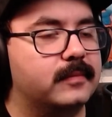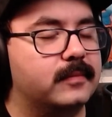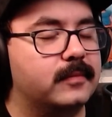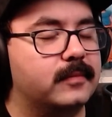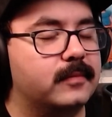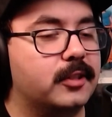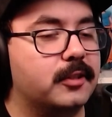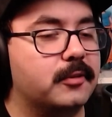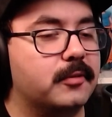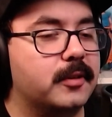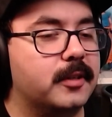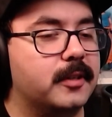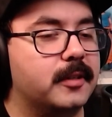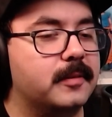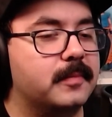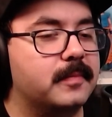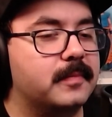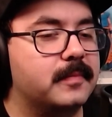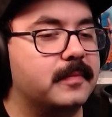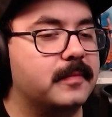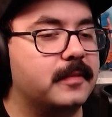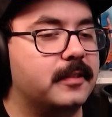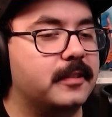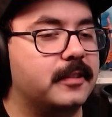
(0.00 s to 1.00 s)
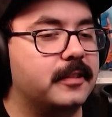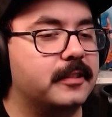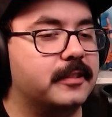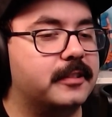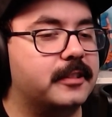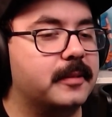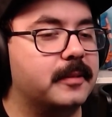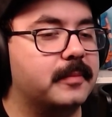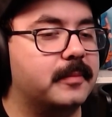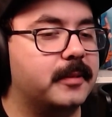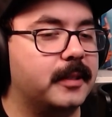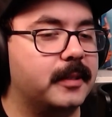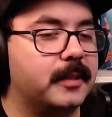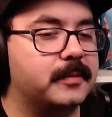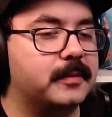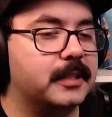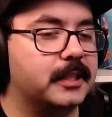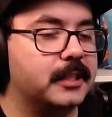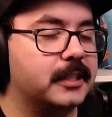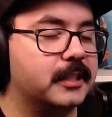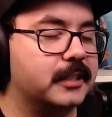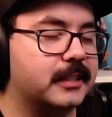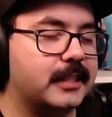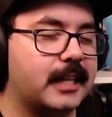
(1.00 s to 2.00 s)
You know what? Sometimes
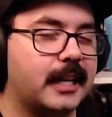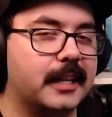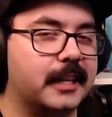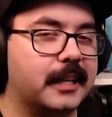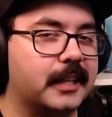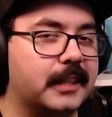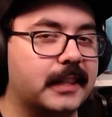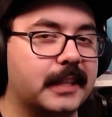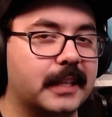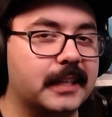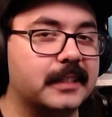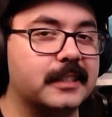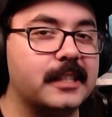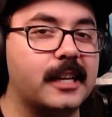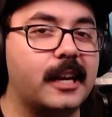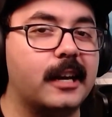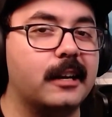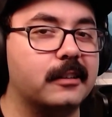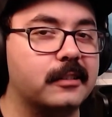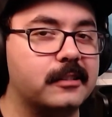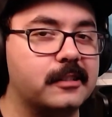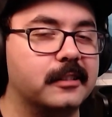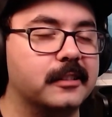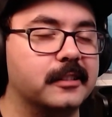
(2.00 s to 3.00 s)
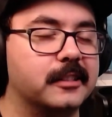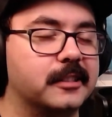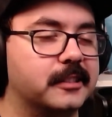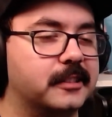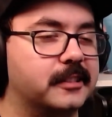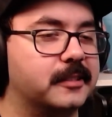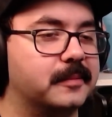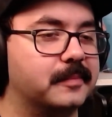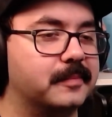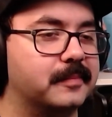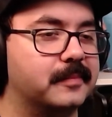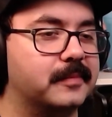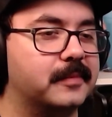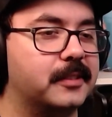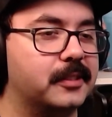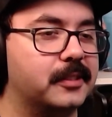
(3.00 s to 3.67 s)
you just gotta thank the alcoholism